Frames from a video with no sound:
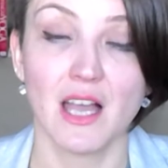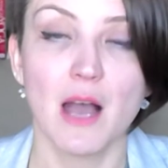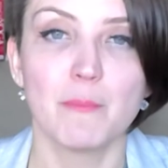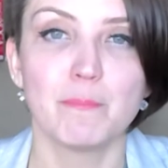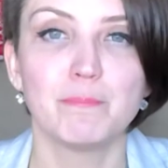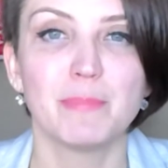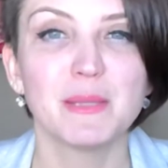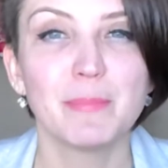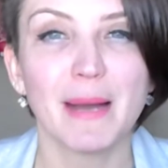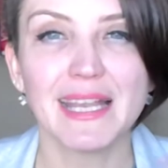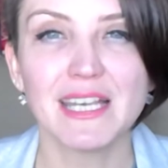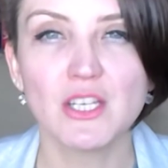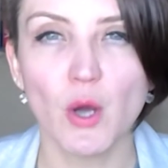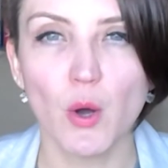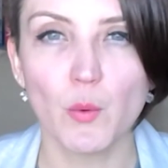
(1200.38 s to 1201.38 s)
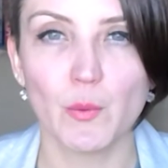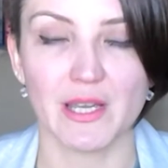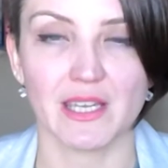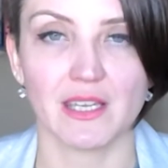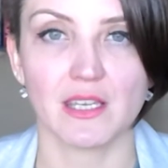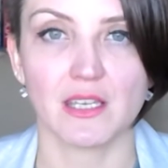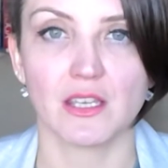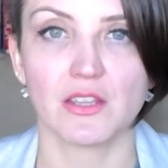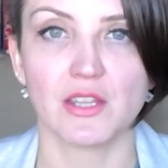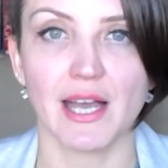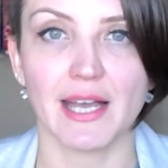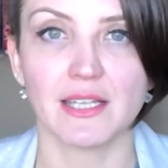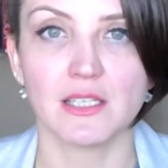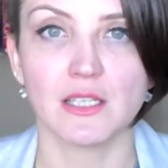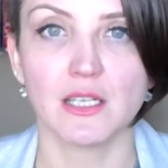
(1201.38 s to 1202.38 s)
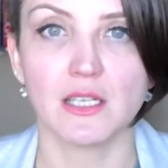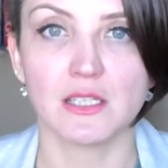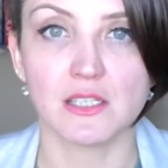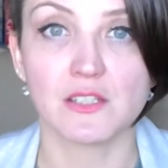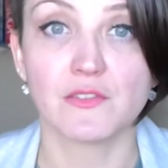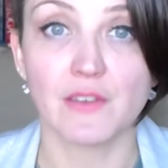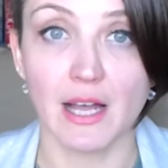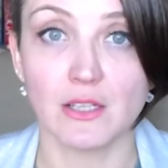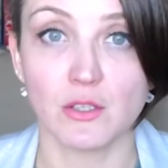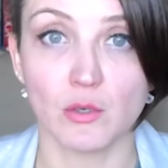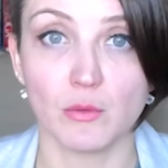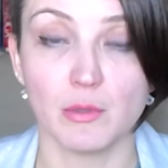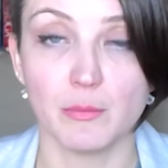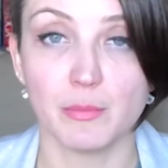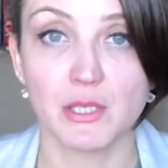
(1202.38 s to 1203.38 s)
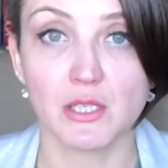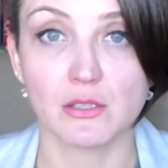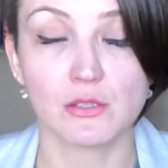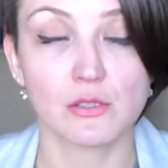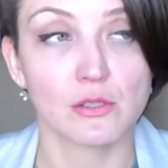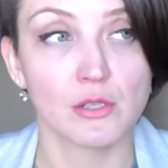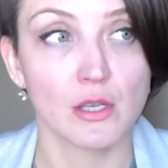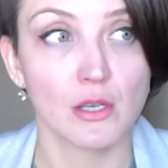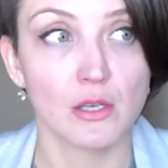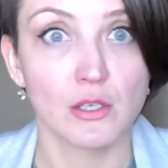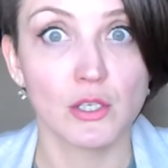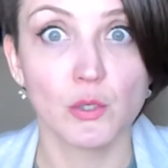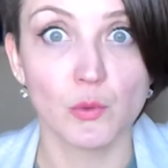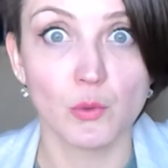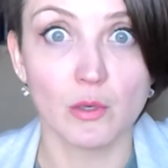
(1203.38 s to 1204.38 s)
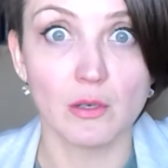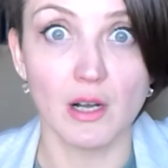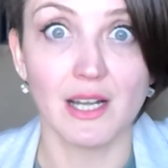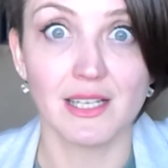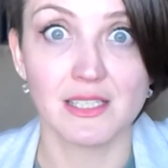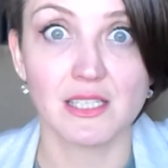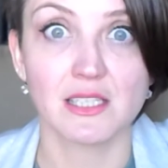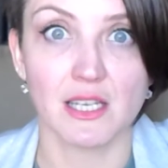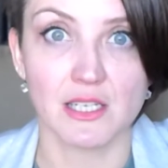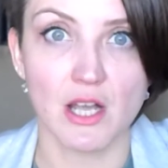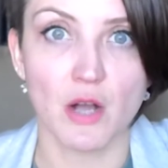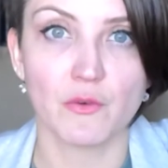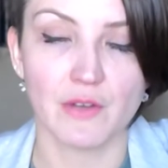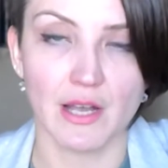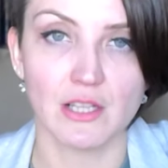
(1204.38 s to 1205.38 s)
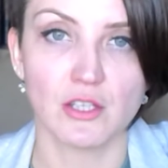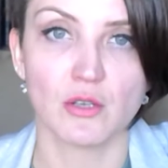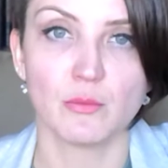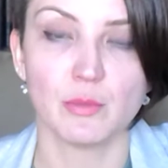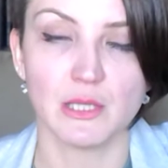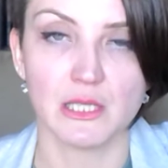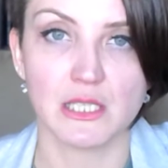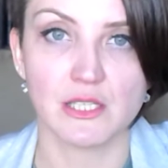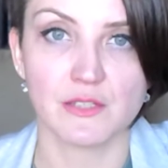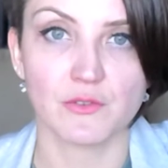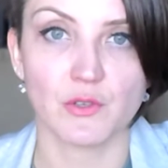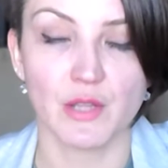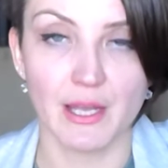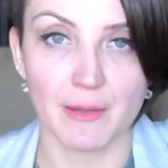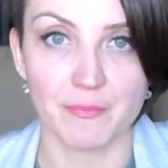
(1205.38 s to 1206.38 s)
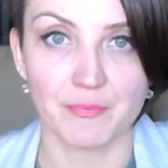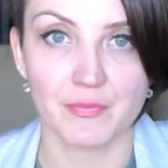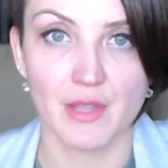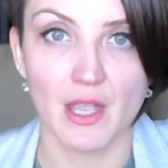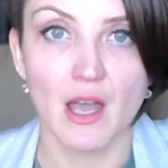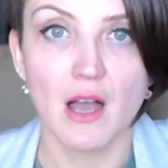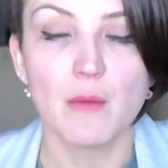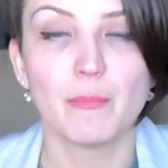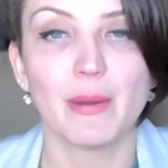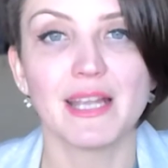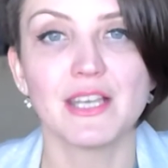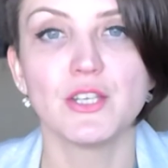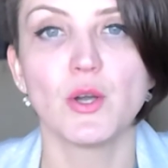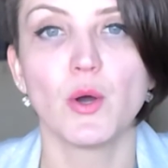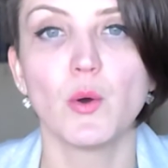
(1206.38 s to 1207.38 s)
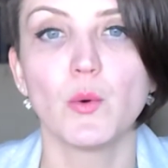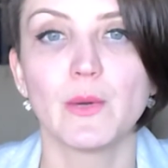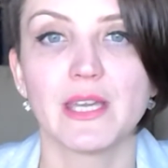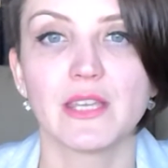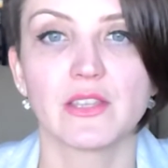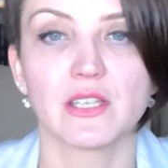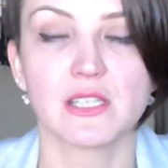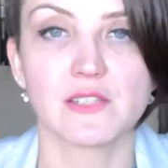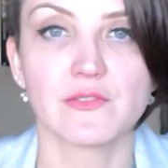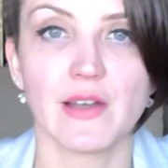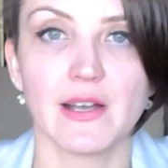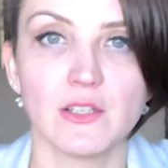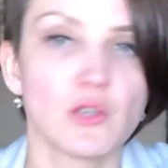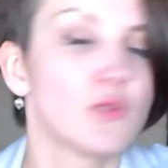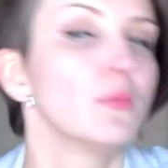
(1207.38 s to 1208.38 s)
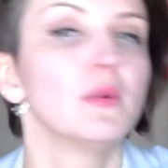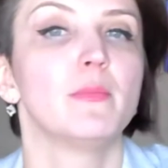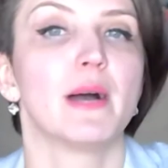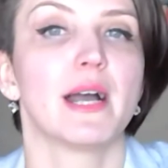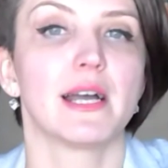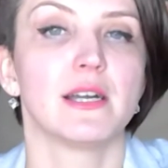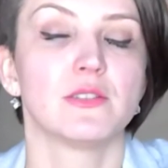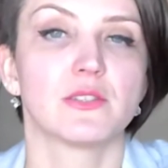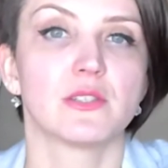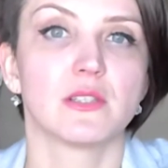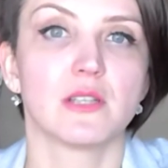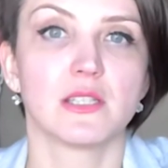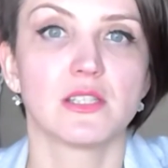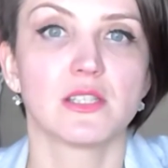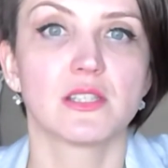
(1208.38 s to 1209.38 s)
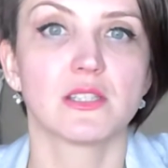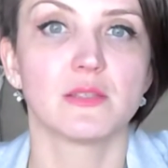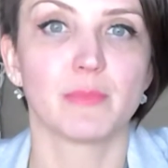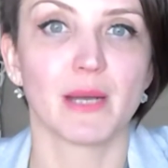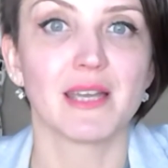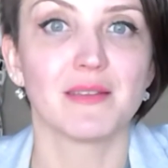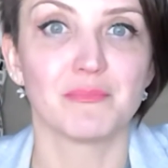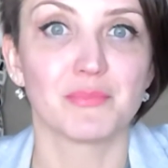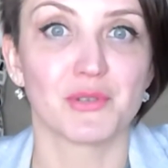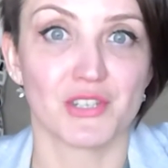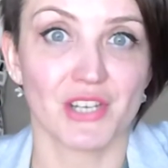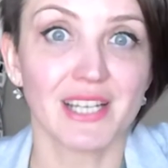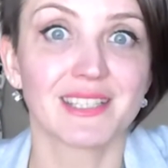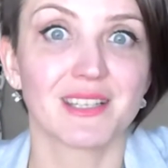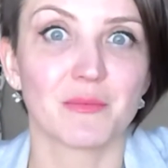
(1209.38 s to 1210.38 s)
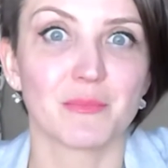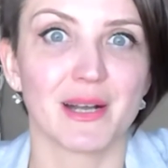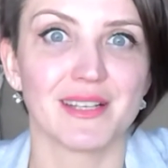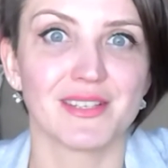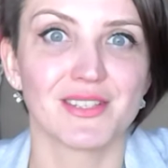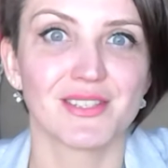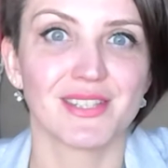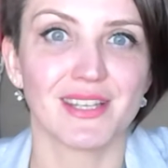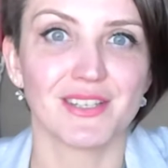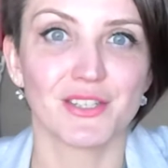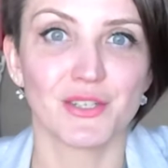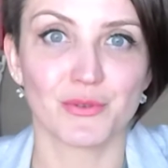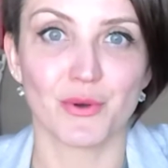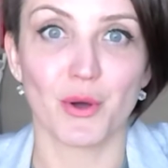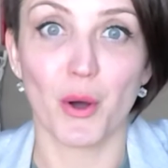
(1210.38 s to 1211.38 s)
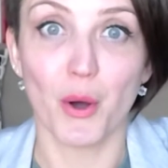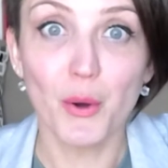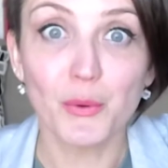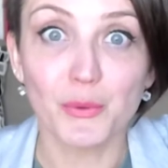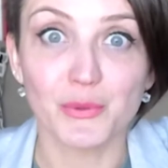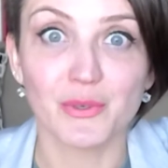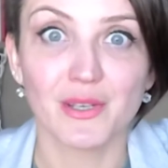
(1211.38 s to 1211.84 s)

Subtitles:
But by knowing that it is valuable because you understand how valuable it is for them, by knowing that it's valuable by projecting, by understanding your own